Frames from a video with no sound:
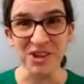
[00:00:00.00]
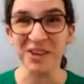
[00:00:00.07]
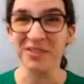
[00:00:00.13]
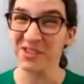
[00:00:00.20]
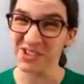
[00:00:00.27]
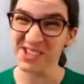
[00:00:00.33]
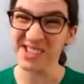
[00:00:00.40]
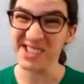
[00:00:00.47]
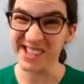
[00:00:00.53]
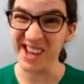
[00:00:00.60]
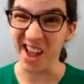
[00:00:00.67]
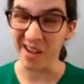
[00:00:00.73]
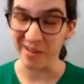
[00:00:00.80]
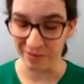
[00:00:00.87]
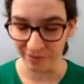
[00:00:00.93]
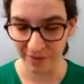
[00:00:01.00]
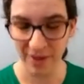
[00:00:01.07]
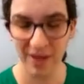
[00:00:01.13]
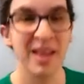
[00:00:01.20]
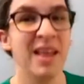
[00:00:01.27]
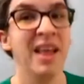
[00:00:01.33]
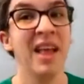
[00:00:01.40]
of your stuff?
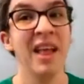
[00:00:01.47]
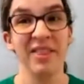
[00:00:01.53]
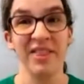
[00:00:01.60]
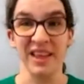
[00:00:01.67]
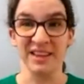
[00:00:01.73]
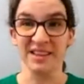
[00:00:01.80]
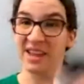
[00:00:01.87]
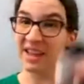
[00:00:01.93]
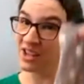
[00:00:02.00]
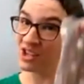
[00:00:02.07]
Things like